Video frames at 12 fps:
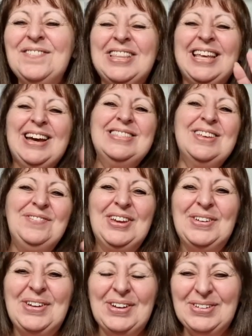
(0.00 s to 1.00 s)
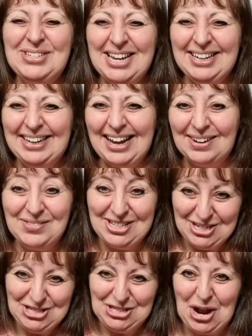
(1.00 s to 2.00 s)
For those of you who did come to
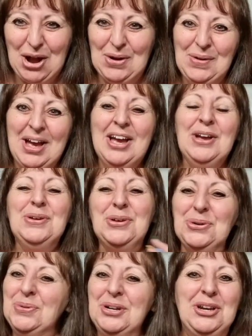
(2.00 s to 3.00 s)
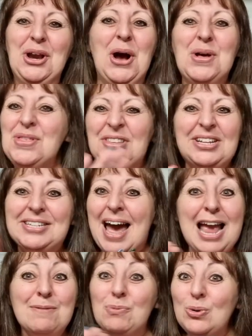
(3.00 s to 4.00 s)
the show, you would know that the
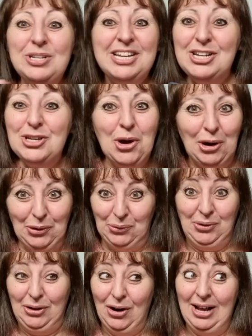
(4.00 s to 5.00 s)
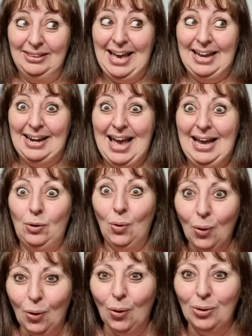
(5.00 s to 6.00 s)
table did not look like that at
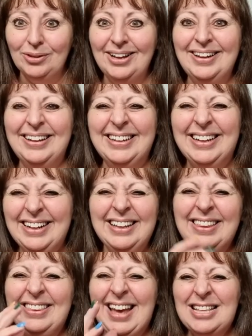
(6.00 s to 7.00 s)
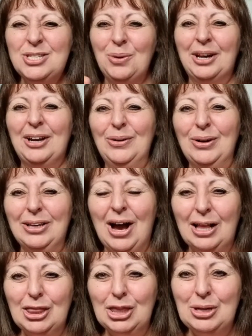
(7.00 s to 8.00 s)
all. That's what it looked
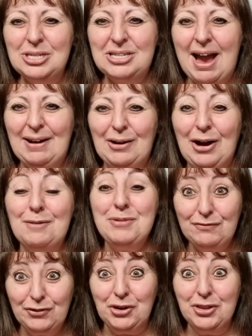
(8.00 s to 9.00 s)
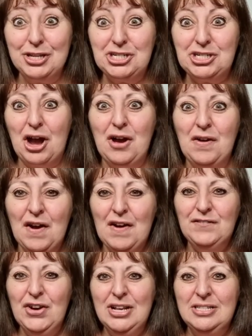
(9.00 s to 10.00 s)
like Thursday night before the show.
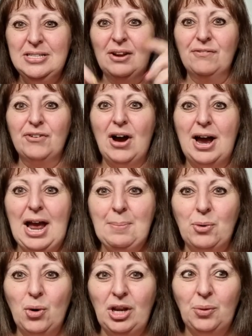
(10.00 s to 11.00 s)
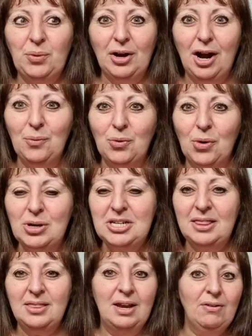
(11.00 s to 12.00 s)
First thing Friday morning when I walked
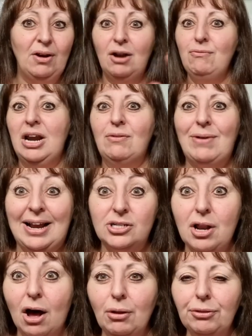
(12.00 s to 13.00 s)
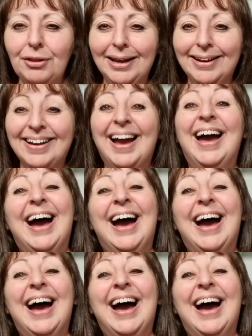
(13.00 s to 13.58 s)
in there, I rearranged the whole thing.